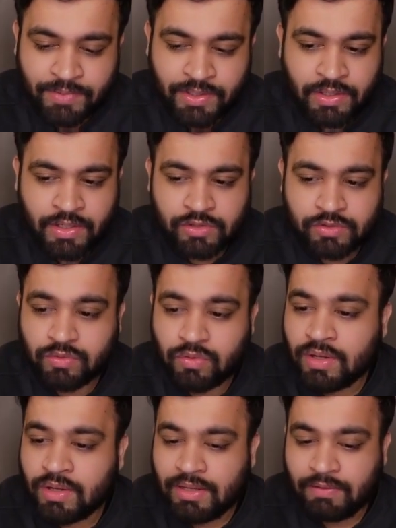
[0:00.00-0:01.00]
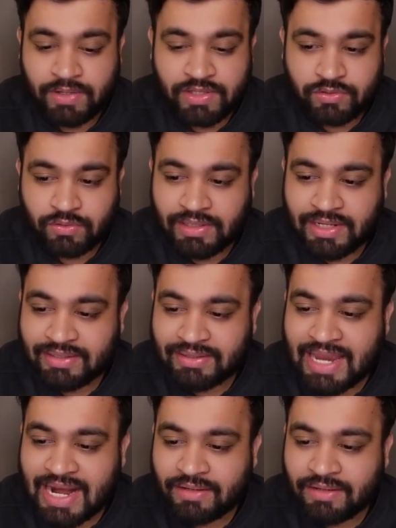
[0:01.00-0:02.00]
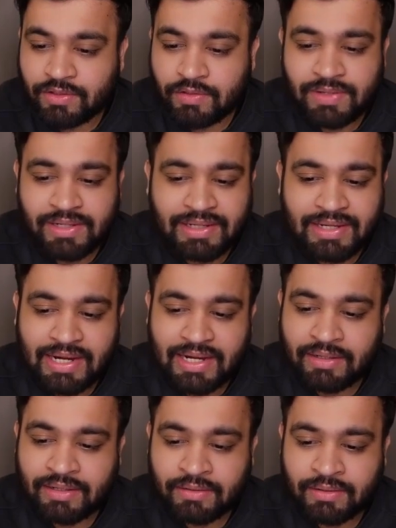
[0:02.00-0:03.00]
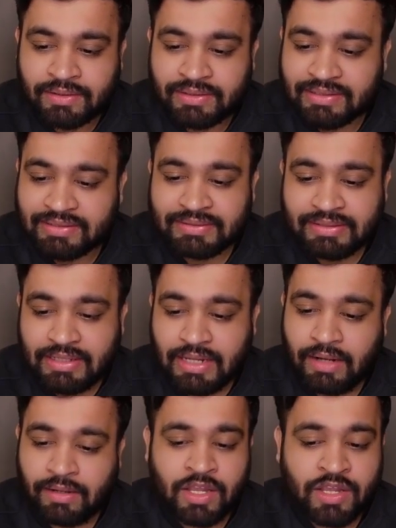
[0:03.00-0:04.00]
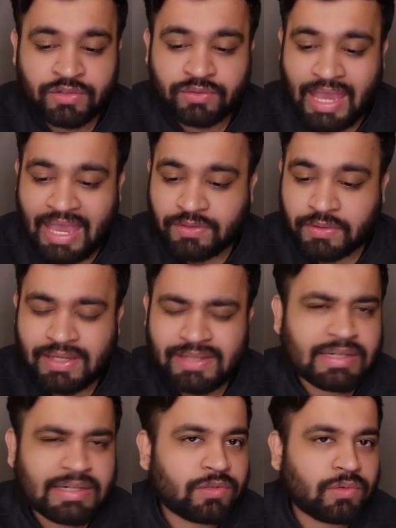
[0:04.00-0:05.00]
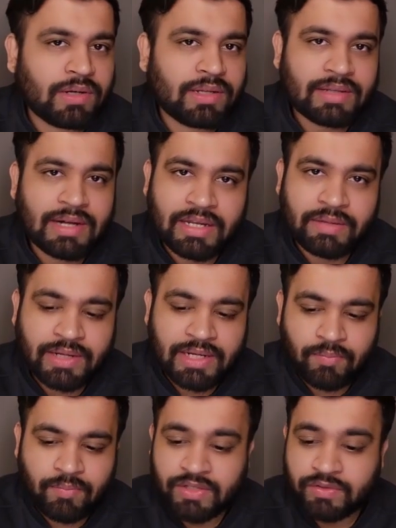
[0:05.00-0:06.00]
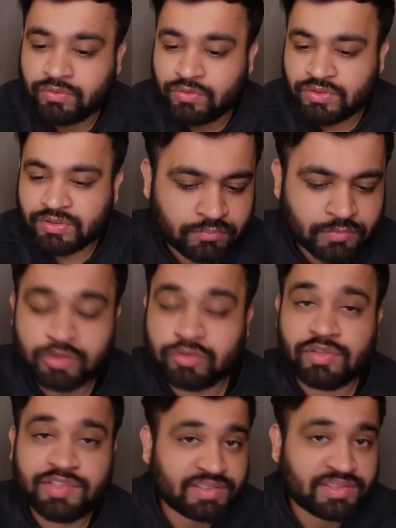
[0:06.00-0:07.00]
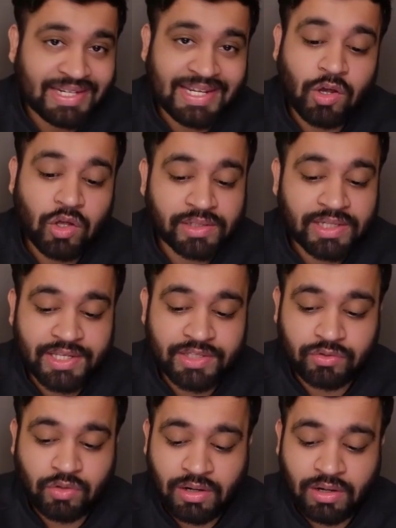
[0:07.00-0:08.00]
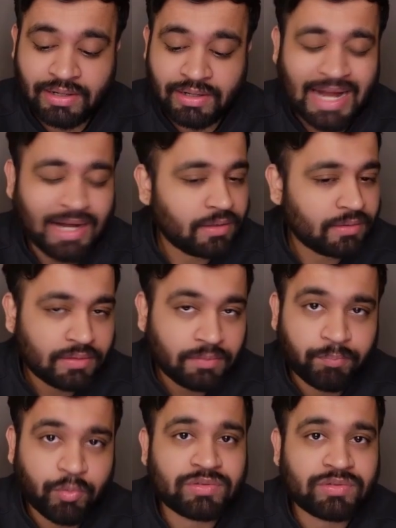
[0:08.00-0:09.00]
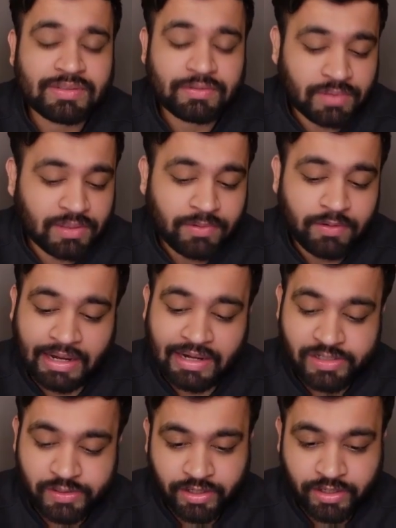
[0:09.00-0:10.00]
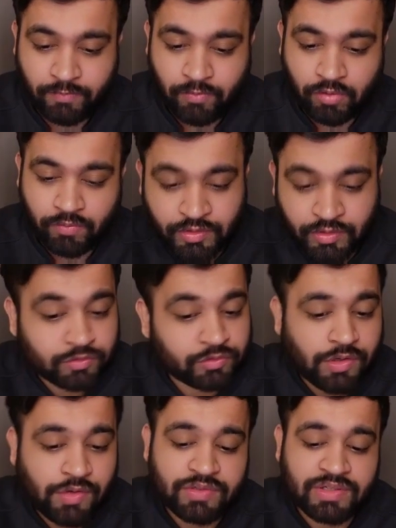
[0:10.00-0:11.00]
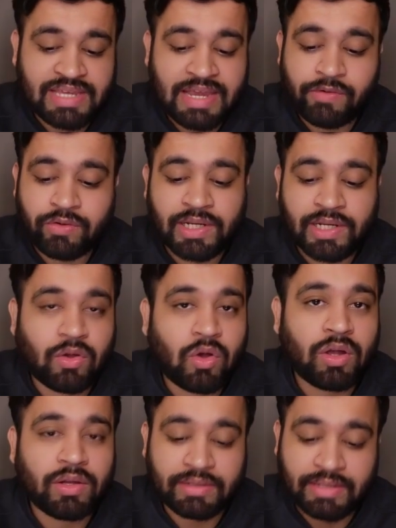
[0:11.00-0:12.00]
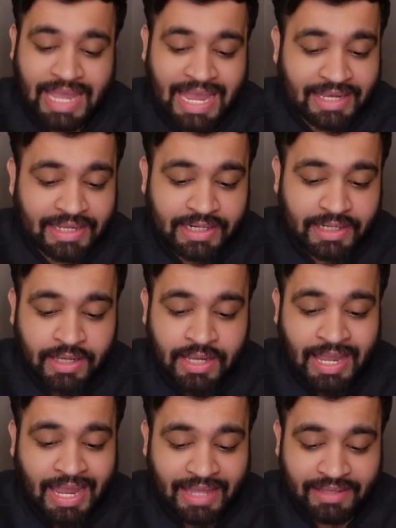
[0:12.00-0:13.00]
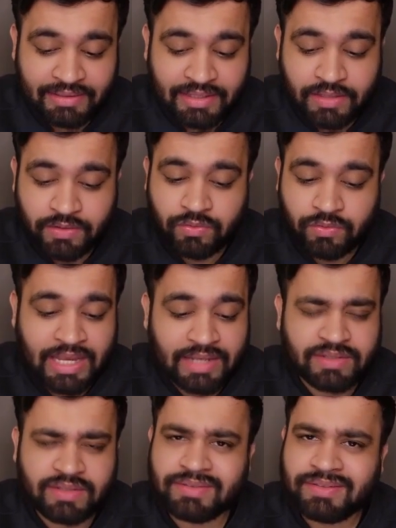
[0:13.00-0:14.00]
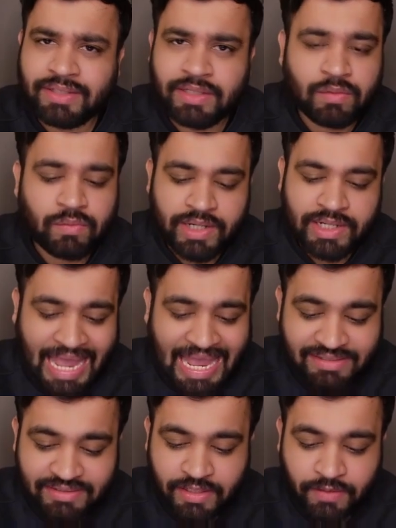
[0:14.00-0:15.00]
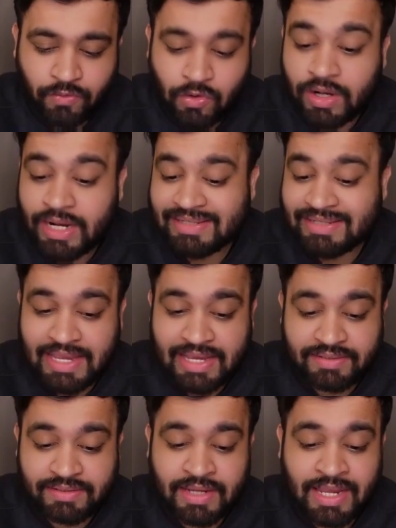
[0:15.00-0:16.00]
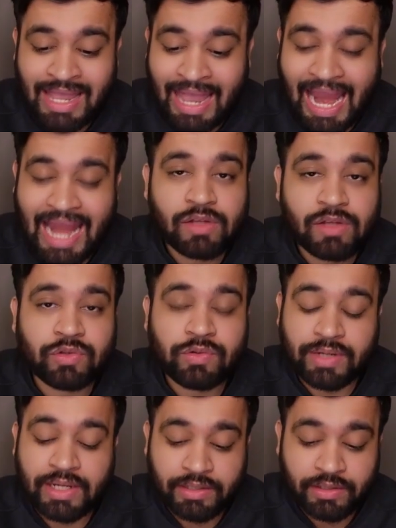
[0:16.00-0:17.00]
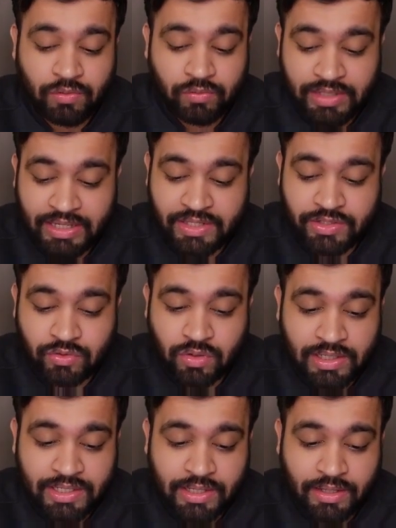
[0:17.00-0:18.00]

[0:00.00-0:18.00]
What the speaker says: So once you click that, you will get this done. So as you can see, it's only 31 MB. So just click on the installer and the process will be really straightforward. So you just have to click on the agree, and then you can just give it as default as next, and also you can give the install here.